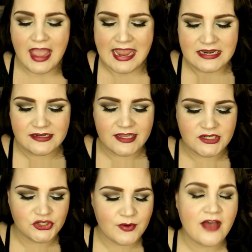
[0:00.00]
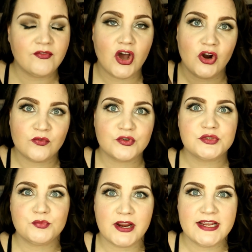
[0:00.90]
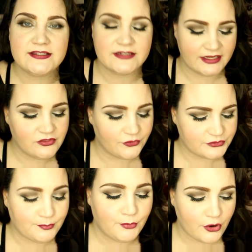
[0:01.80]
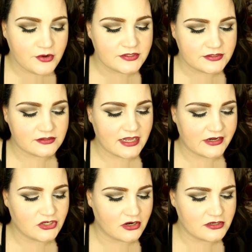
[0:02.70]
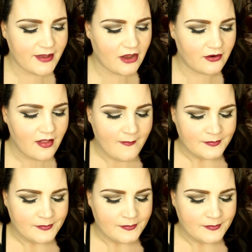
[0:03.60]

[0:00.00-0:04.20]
And they do have oversprays in those books that I talked about,